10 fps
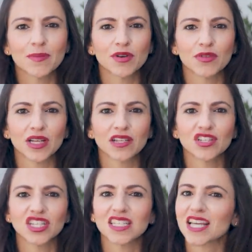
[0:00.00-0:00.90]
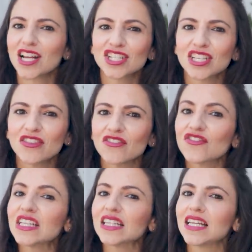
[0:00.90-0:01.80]
Number 3, she's a touchy,
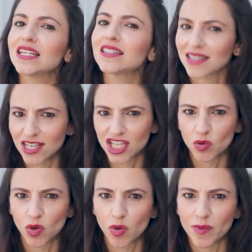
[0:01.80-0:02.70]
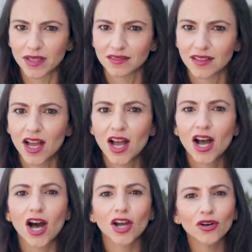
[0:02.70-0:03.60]
feely, sensual woman.
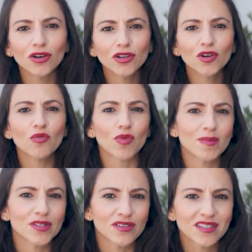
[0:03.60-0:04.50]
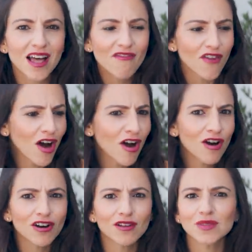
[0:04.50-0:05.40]
A girl who rubs herself,
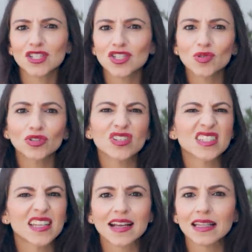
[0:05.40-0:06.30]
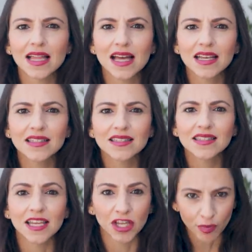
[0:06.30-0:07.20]
arms, shoulders, neck,
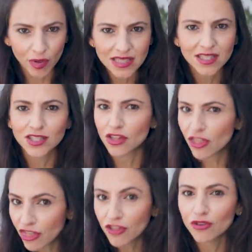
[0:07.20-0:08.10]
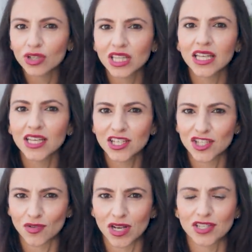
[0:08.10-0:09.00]
legs in your presence thoroughly
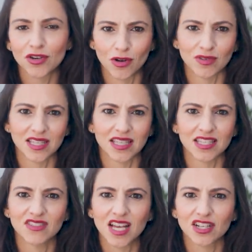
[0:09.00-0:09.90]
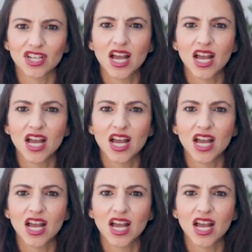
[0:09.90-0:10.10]
enjoys her own sense of touch.